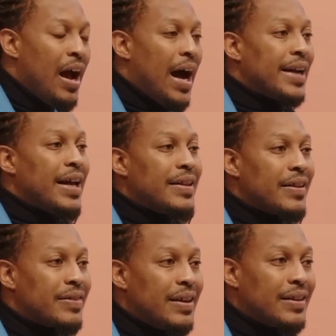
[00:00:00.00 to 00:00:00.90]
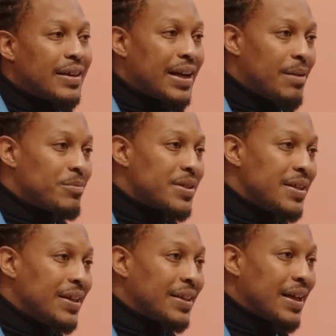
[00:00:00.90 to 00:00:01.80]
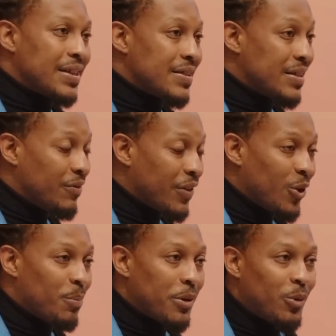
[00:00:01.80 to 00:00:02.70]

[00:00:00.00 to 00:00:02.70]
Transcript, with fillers: Another thing that I'm seeing that is developing